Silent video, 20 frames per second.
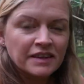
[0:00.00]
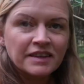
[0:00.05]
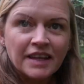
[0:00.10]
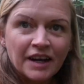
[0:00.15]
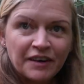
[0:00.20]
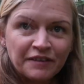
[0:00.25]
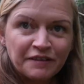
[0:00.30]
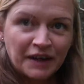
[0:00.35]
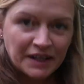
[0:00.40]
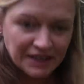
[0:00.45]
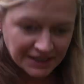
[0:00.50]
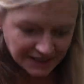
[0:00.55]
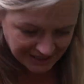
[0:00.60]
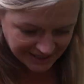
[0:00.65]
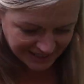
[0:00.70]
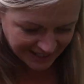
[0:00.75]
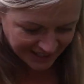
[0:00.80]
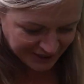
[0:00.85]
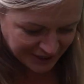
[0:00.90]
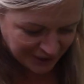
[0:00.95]
that
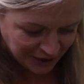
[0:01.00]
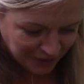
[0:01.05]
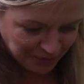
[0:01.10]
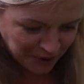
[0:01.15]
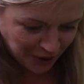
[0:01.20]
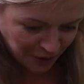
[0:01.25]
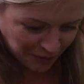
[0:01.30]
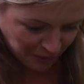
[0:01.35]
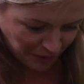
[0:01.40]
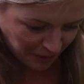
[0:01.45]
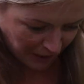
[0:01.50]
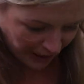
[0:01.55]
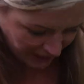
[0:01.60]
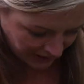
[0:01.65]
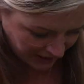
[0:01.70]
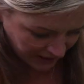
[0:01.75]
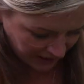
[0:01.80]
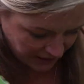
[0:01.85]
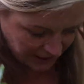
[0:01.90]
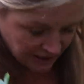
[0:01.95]
fence, so I'm going
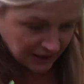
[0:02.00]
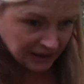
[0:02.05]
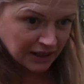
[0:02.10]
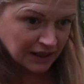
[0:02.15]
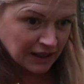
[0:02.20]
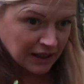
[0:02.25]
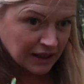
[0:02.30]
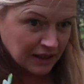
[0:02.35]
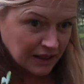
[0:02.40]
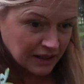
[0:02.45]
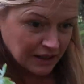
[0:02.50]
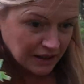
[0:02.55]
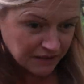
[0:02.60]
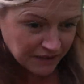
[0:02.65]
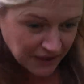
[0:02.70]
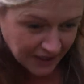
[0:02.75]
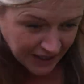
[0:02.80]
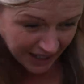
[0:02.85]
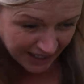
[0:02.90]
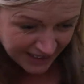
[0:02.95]
back.
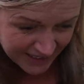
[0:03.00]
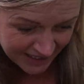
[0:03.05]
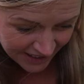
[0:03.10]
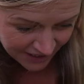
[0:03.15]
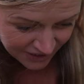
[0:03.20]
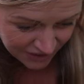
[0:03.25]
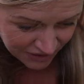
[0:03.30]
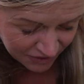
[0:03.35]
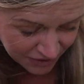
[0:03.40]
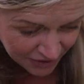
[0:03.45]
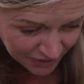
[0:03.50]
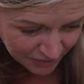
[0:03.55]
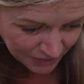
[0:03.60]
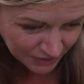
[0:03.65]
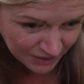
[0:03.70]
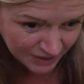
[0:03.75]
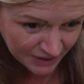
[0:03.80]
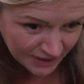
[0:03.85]
I can get through.